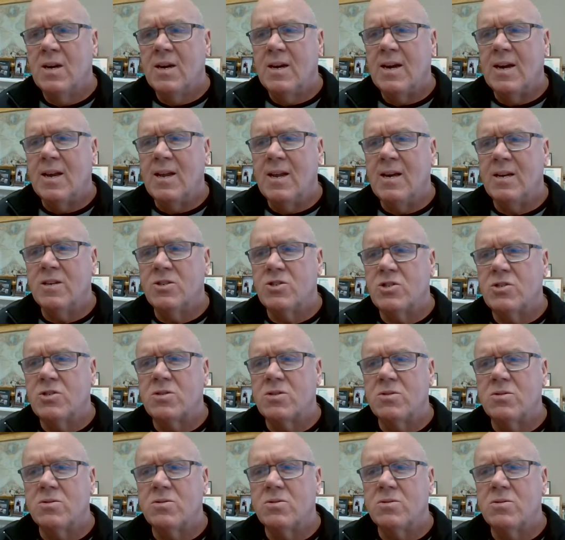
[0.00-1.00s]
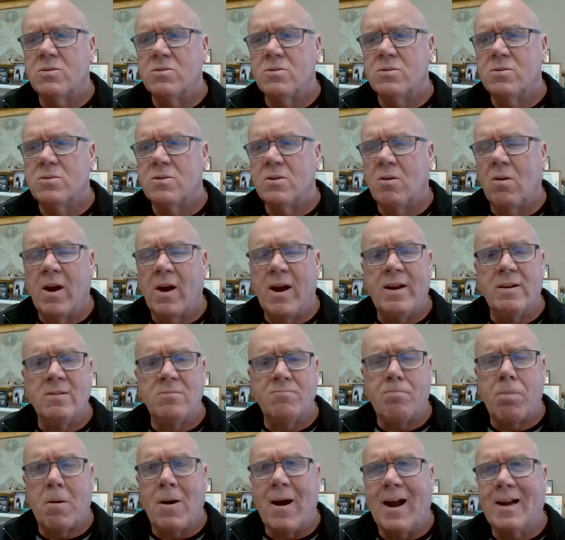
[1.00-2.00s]
in his great
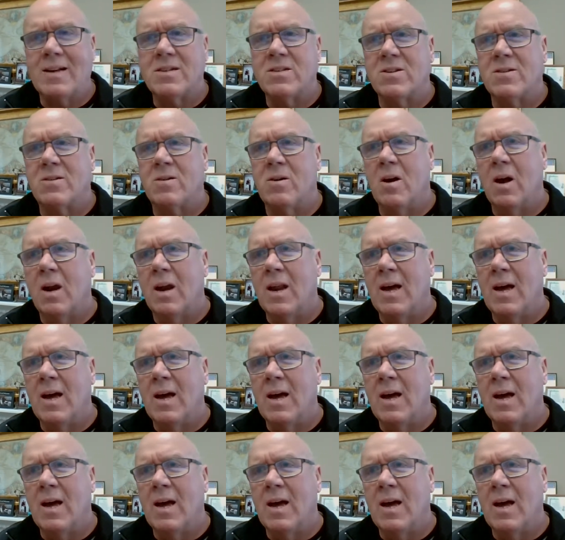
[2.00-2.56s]
and practical